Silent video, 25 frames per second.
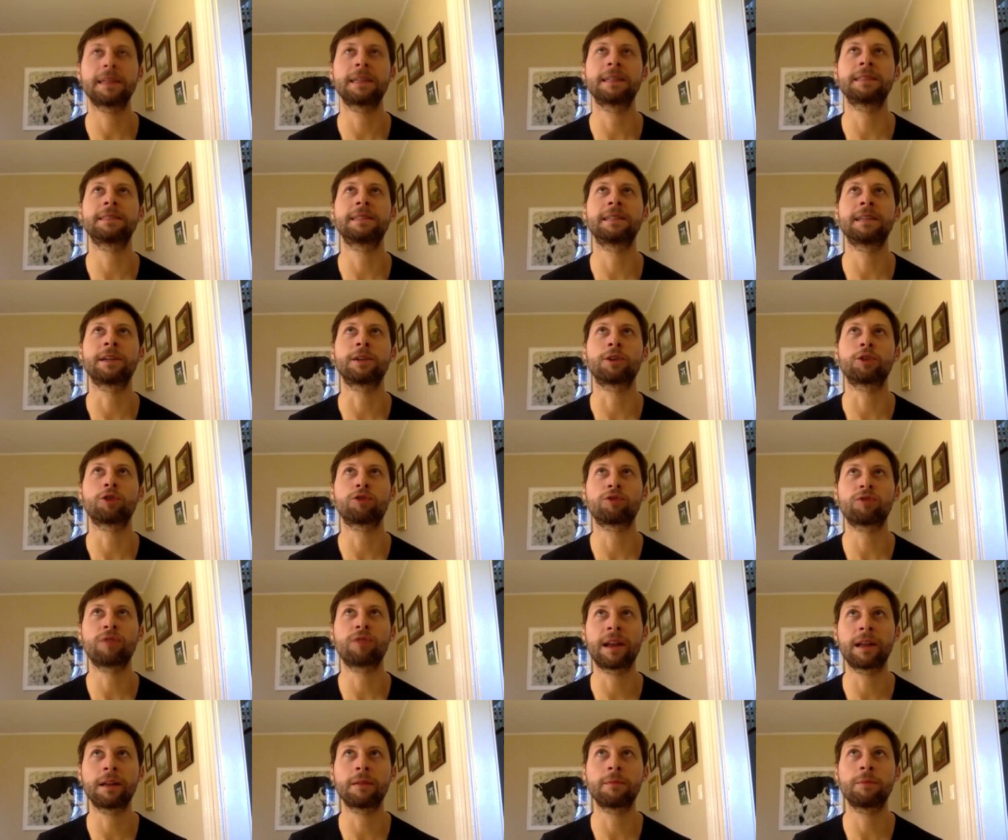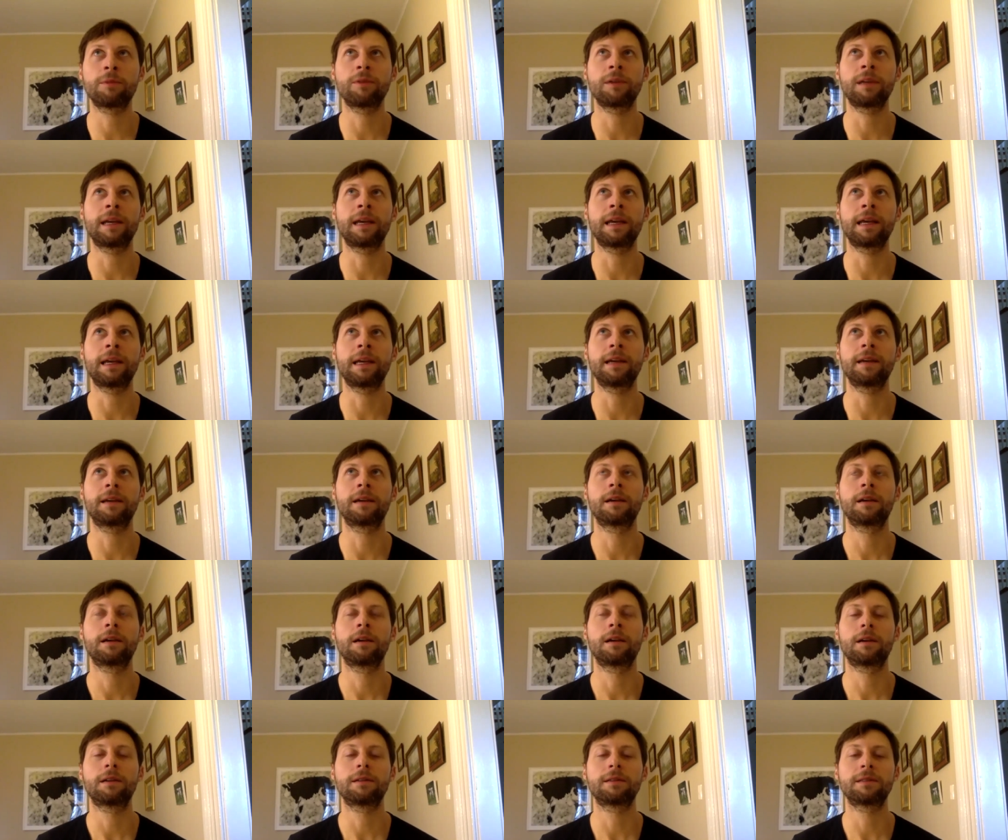It's an incredibly
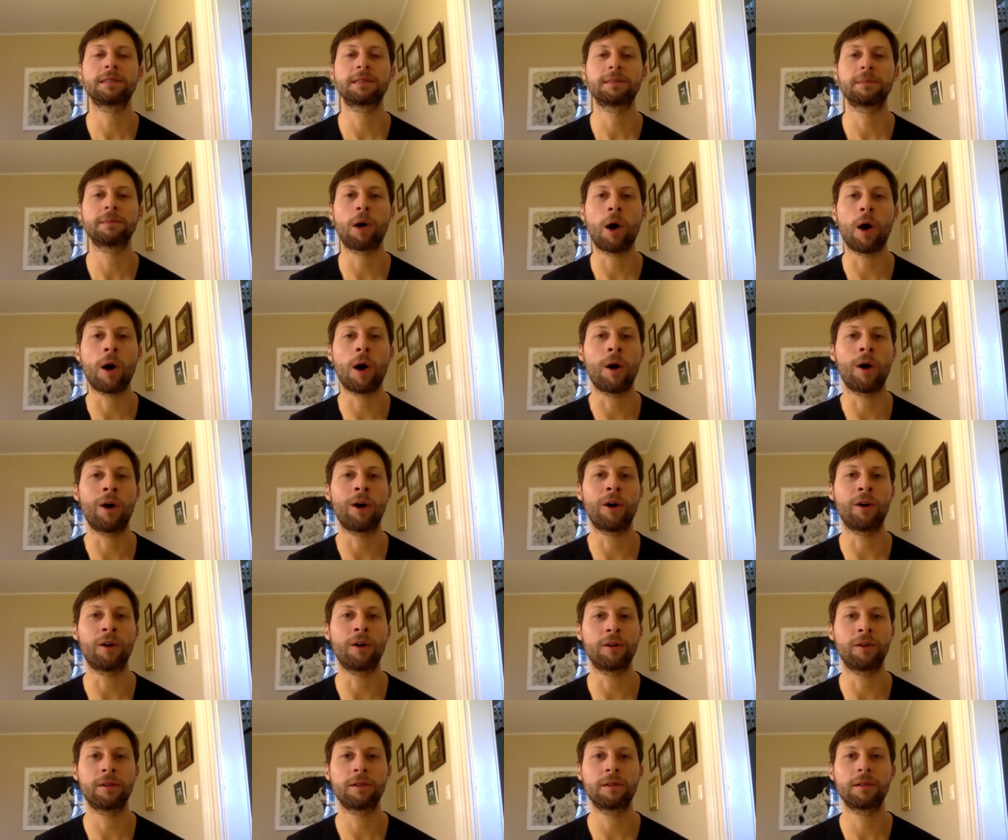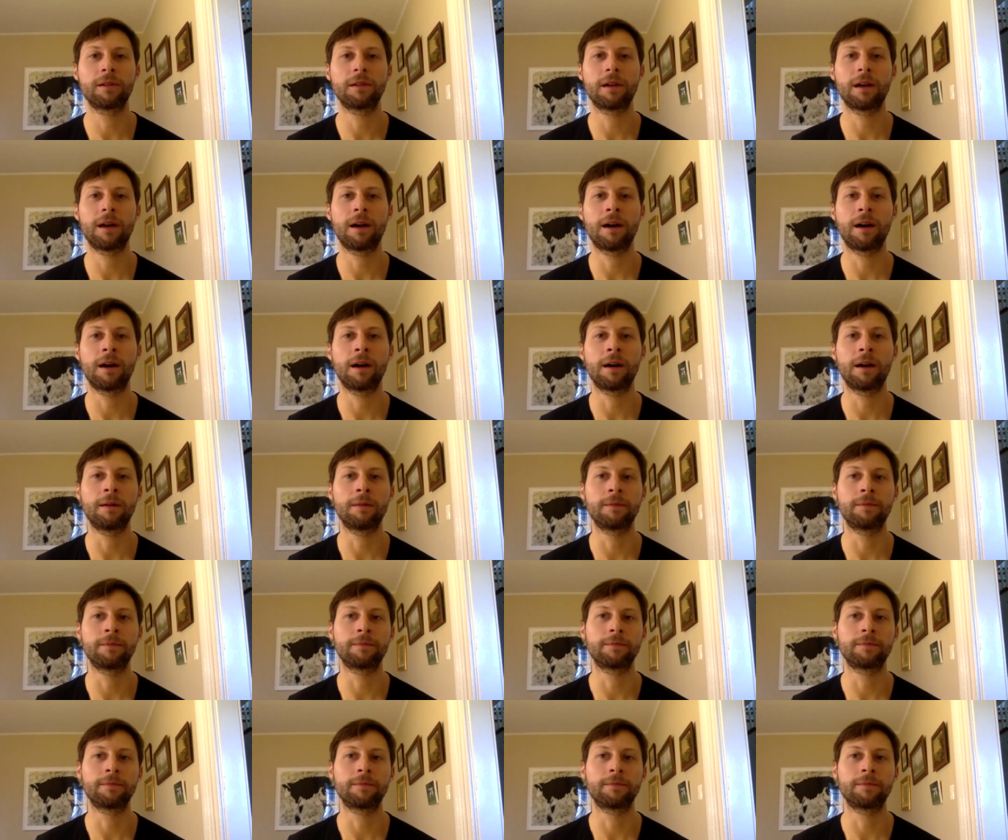small, um,